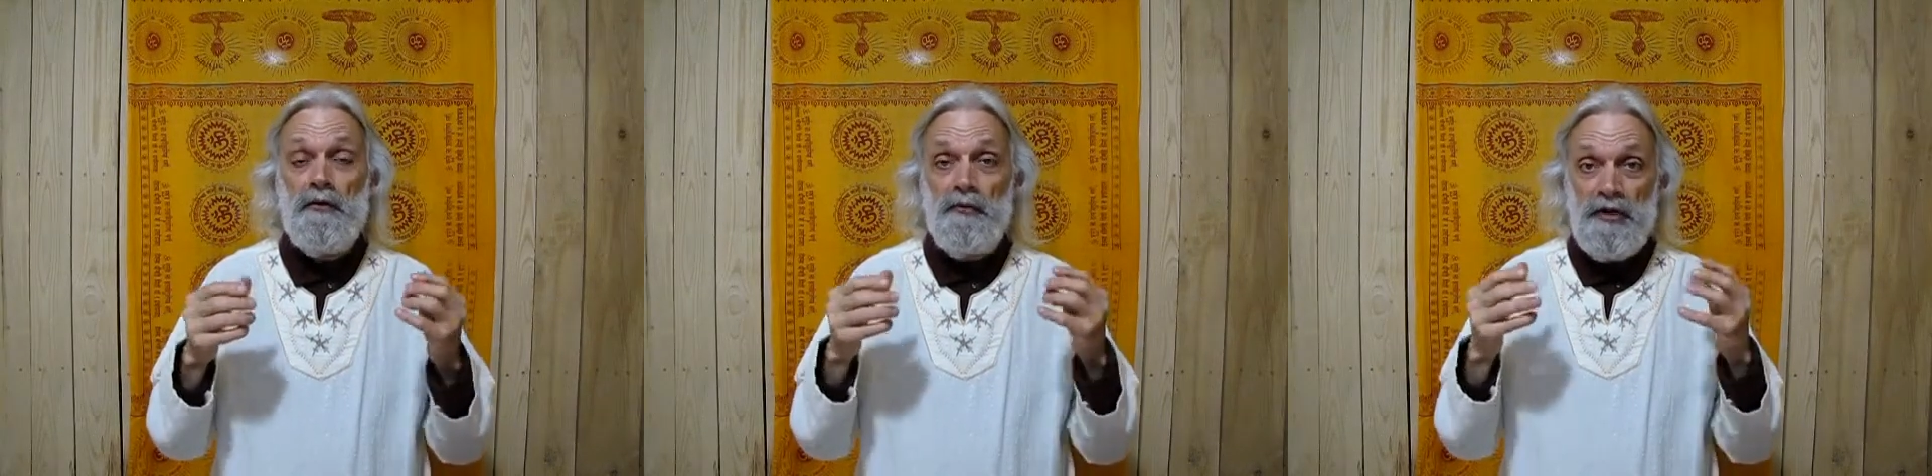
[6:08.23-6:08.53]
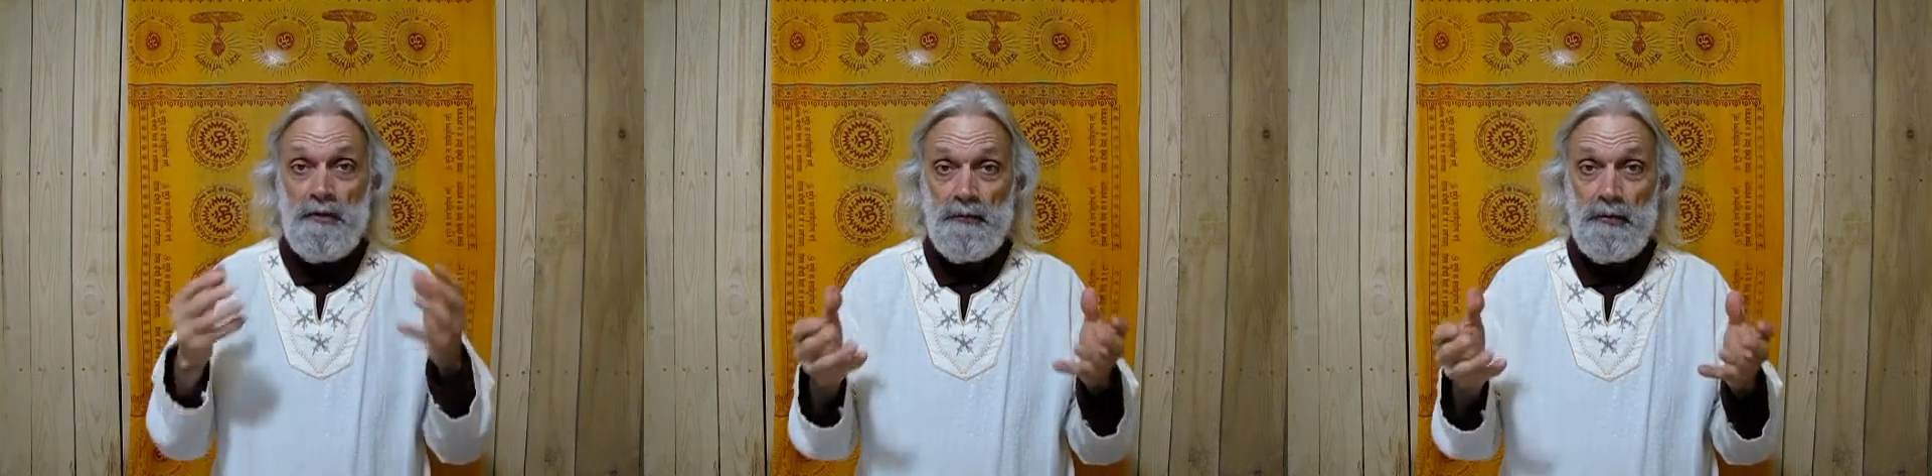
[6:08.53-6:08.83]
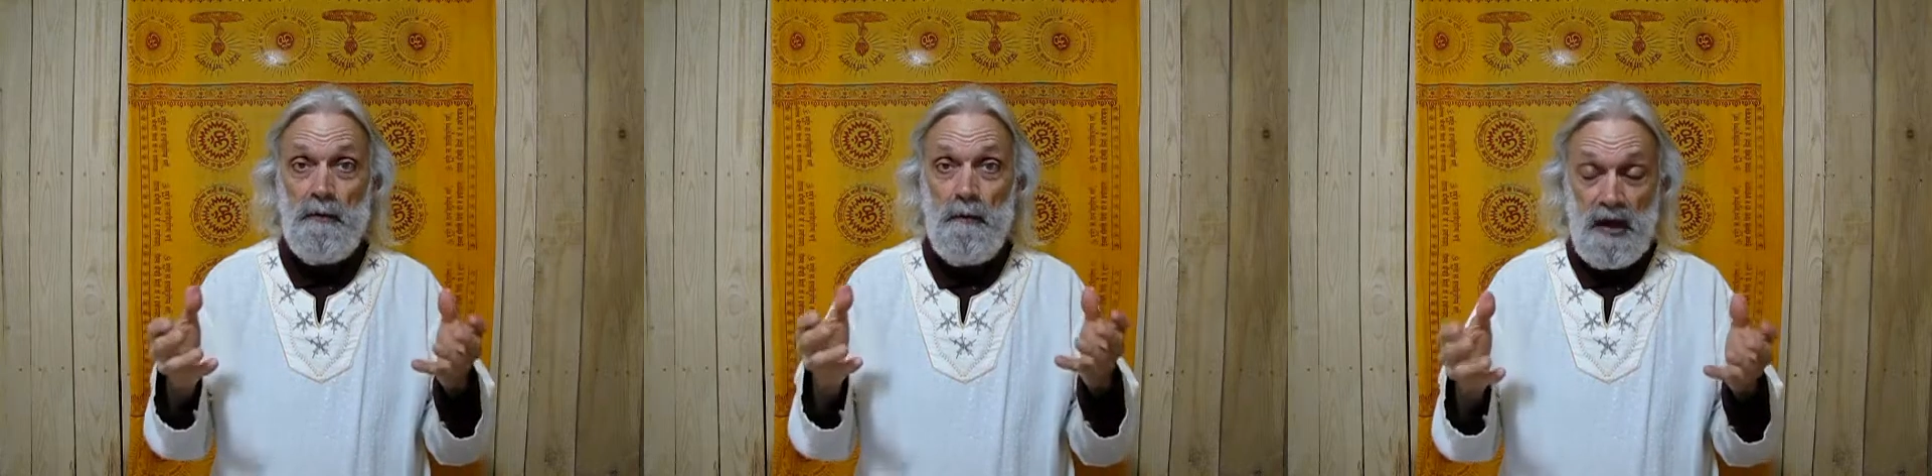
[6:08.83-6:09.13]
deep
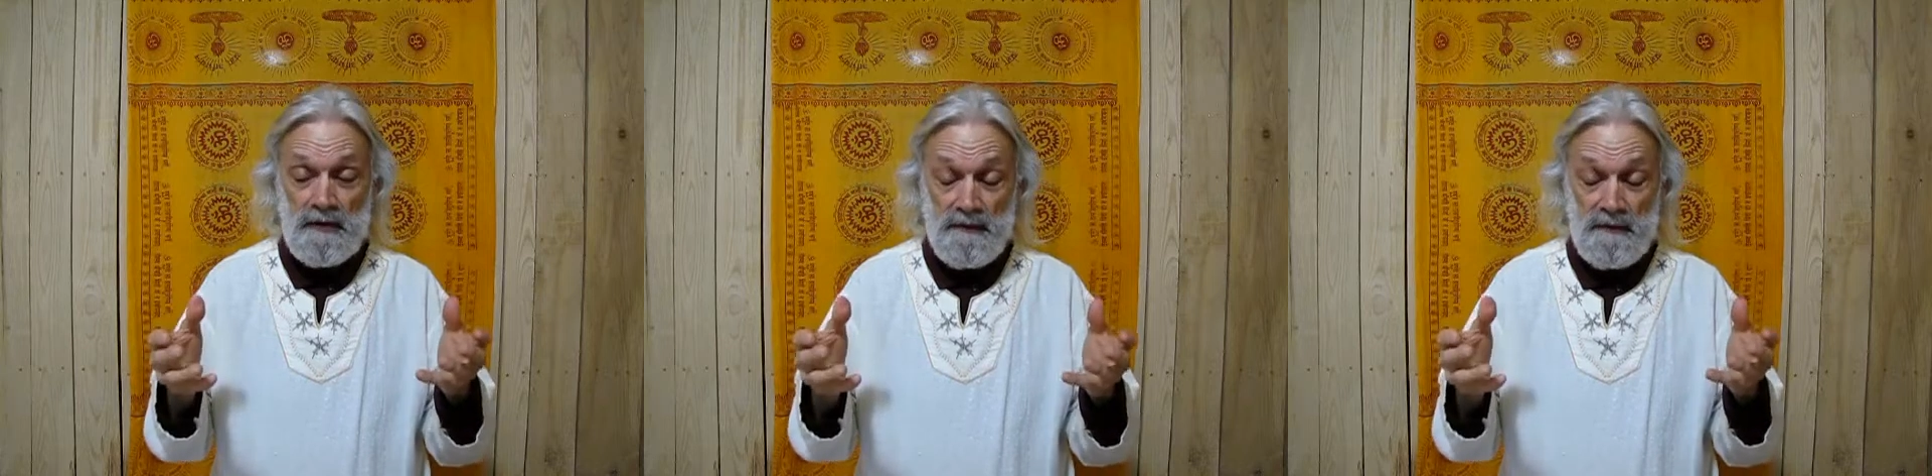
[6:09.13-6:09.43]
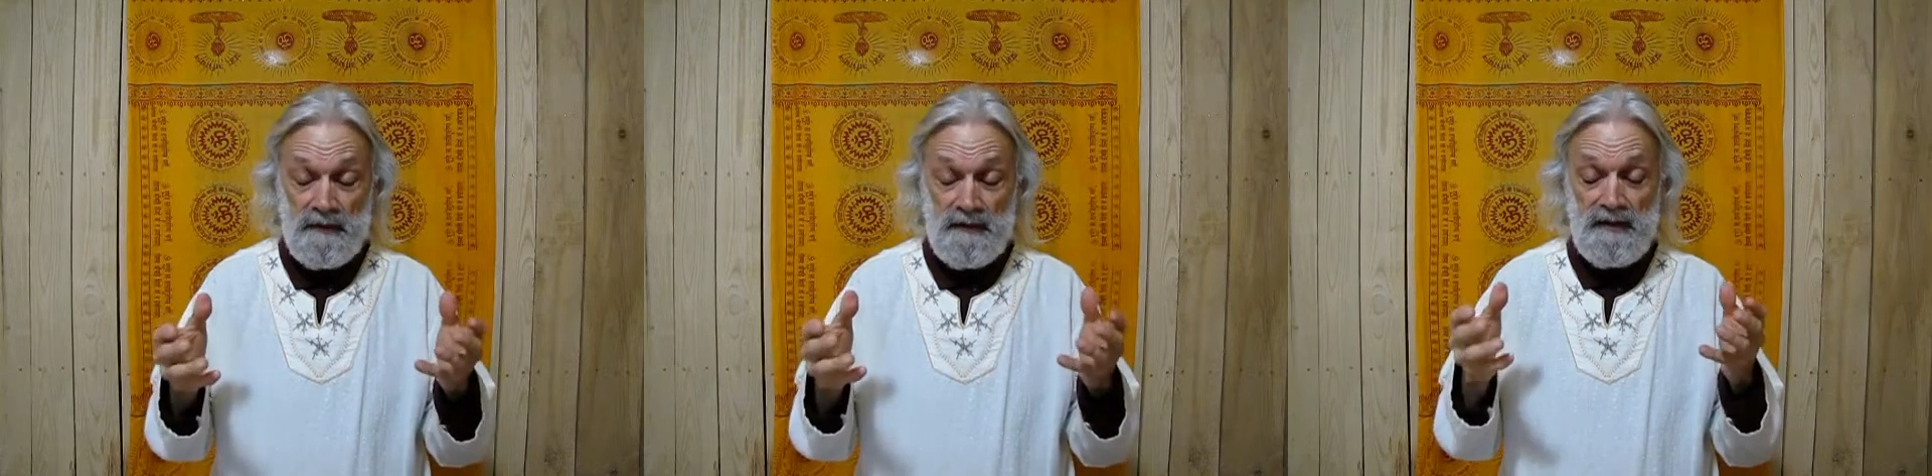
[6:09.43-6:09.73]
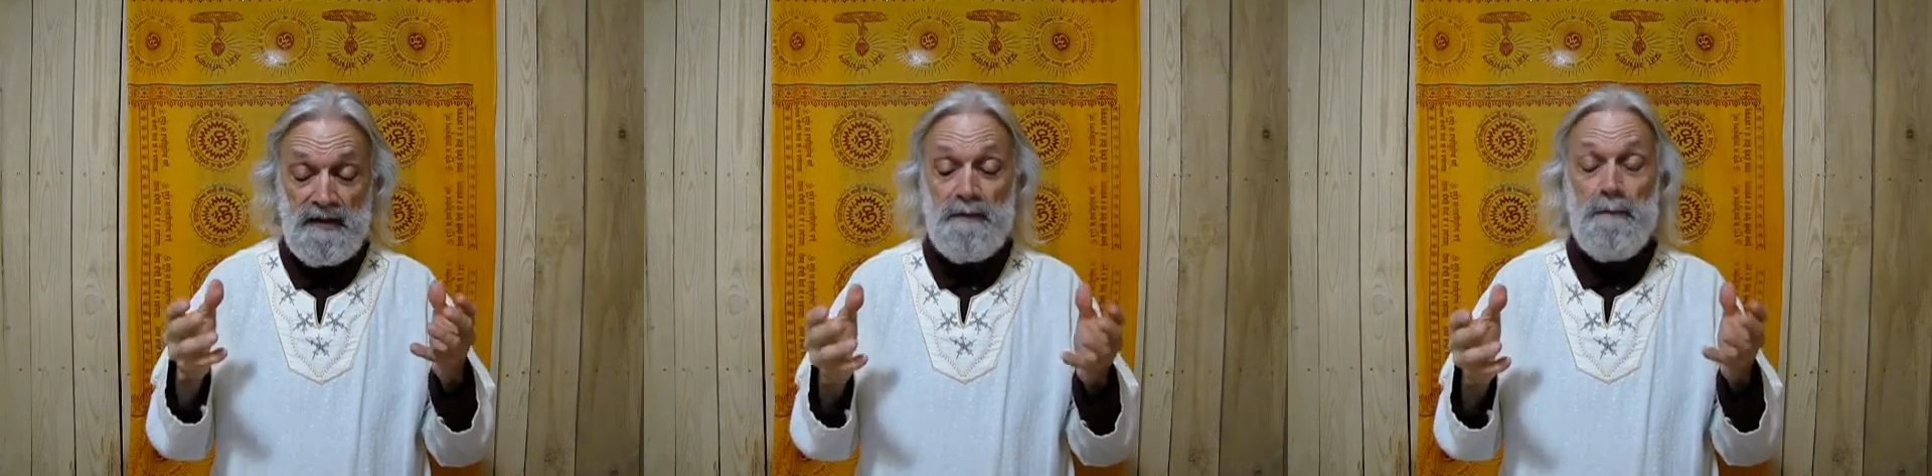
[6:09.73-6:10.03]

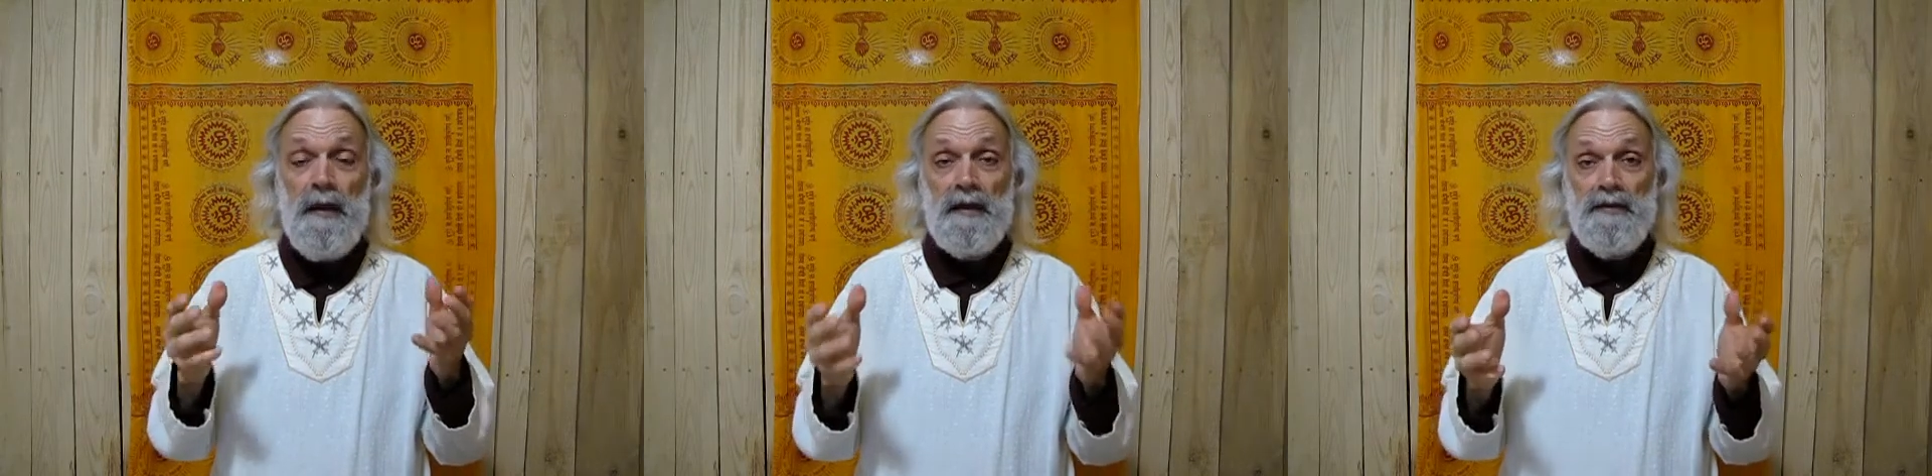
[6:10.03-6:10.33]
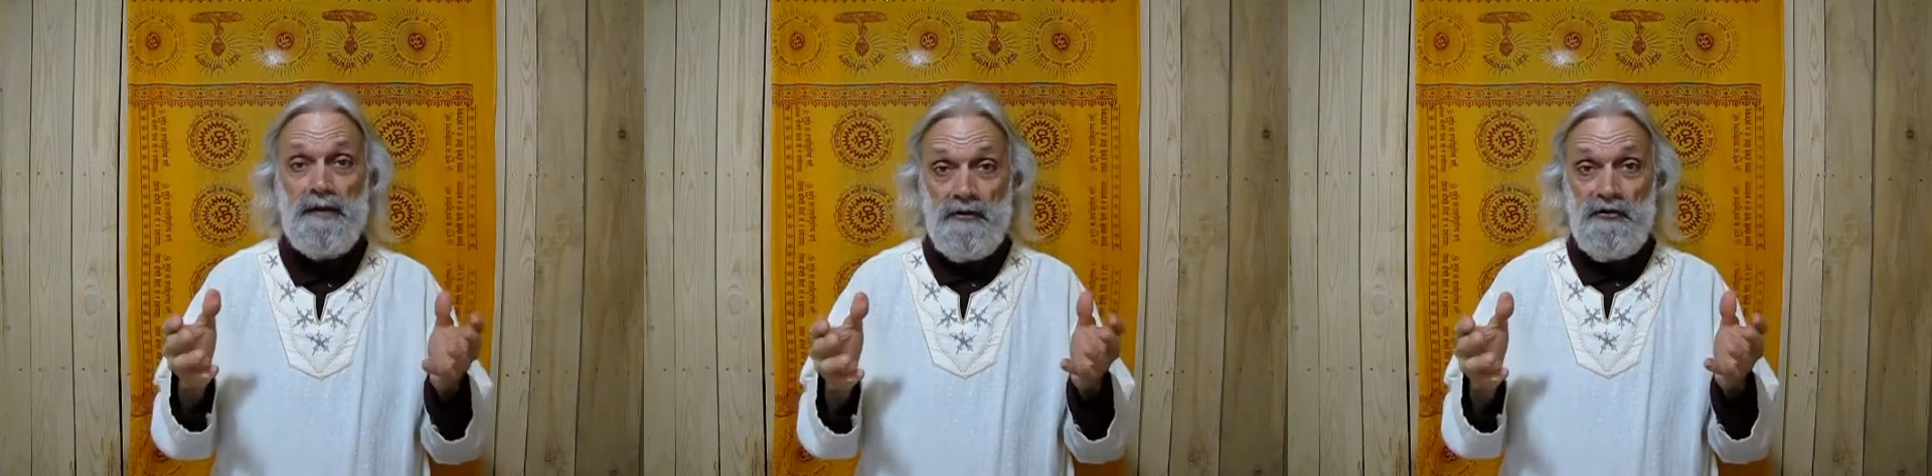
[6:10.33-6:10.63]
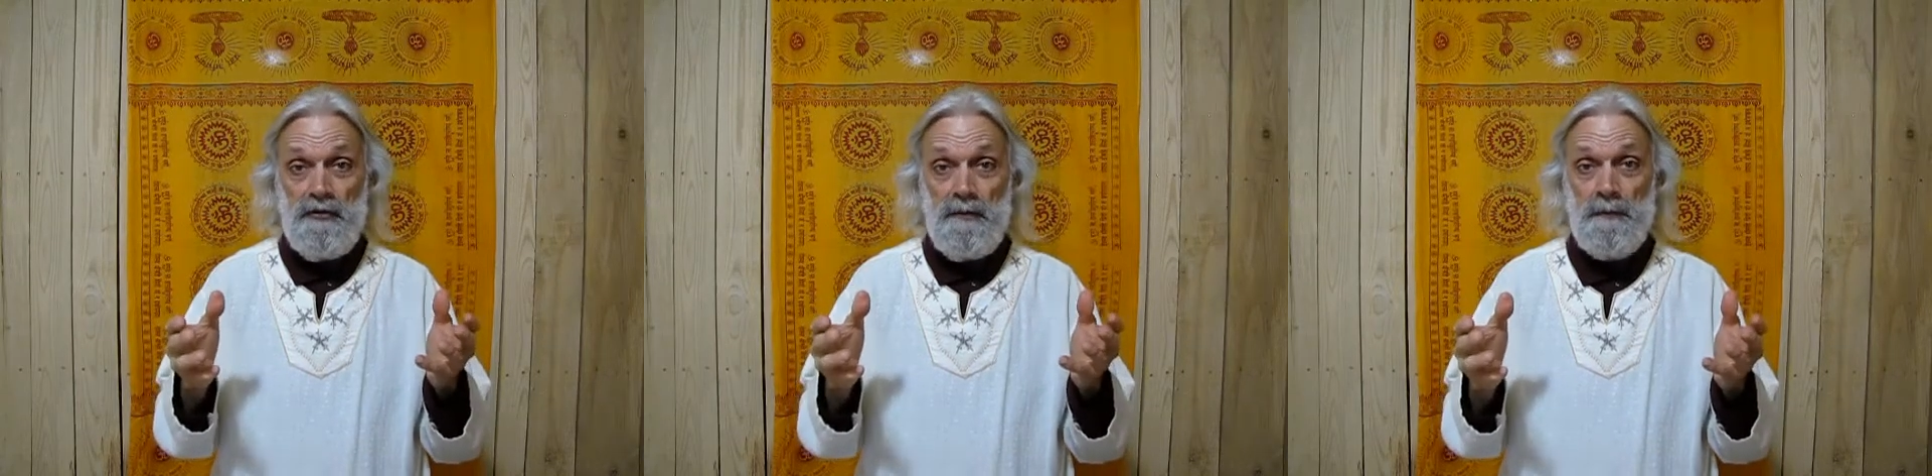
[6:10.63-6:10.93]

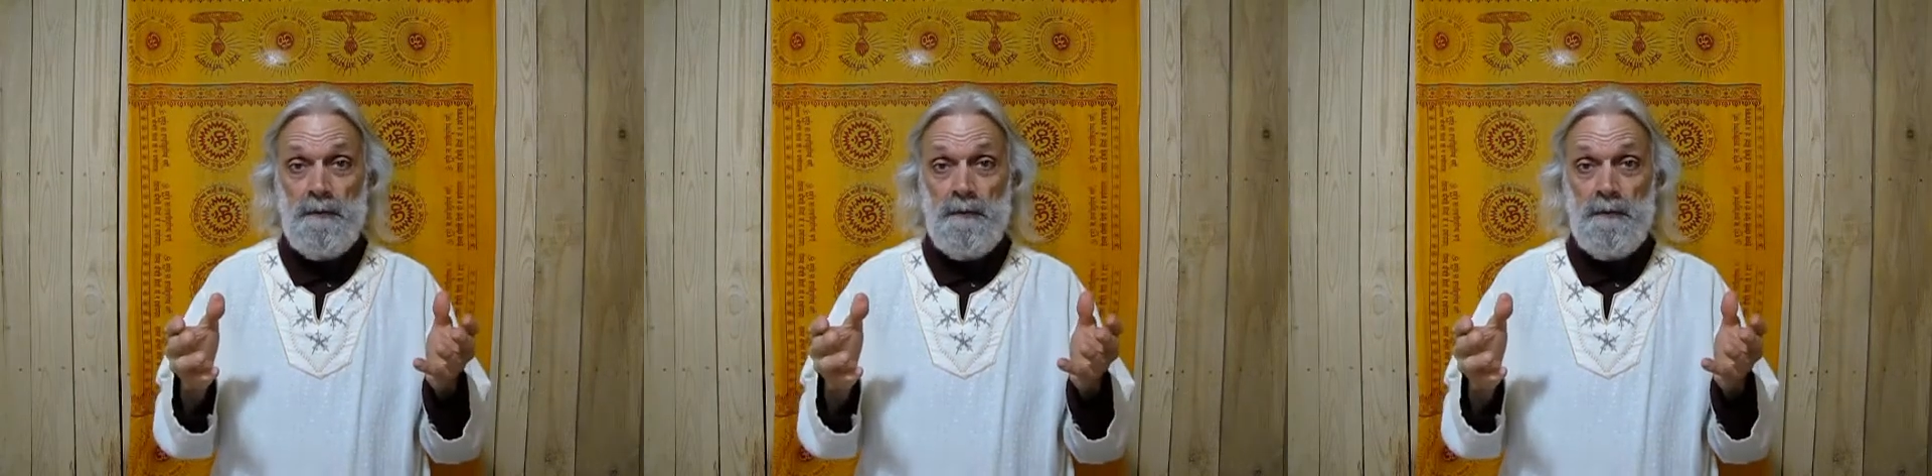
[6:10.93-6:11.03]
meditation.